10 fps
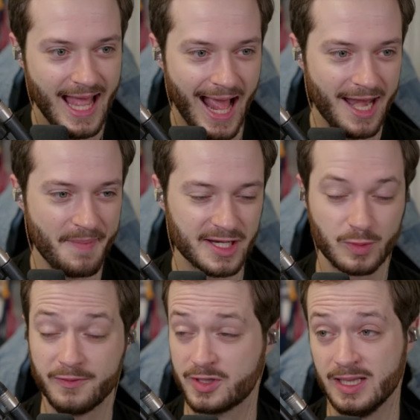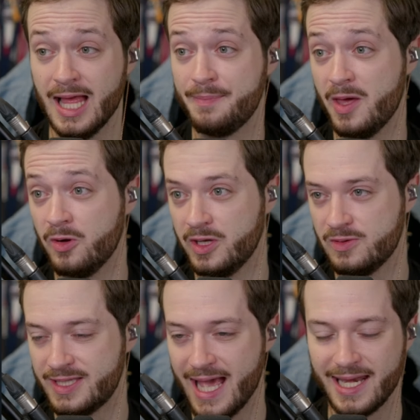And it makes Weavers a lot better to
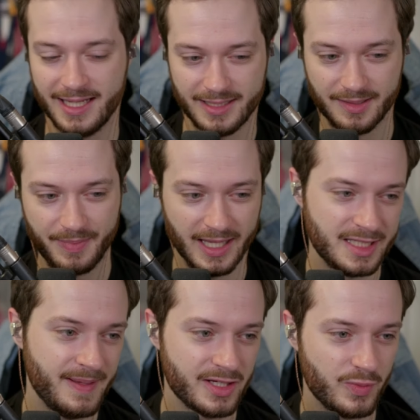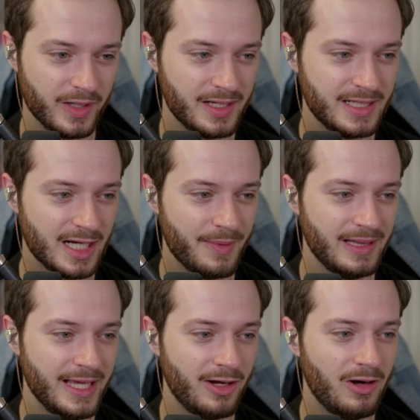use. That and a balance patch we're going to talk about
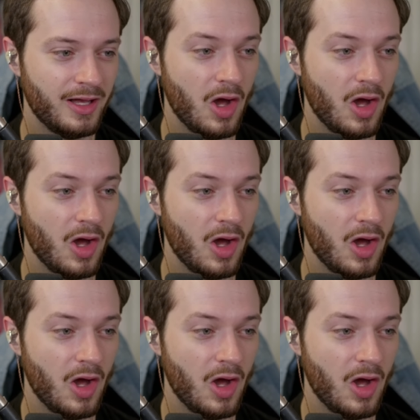later on.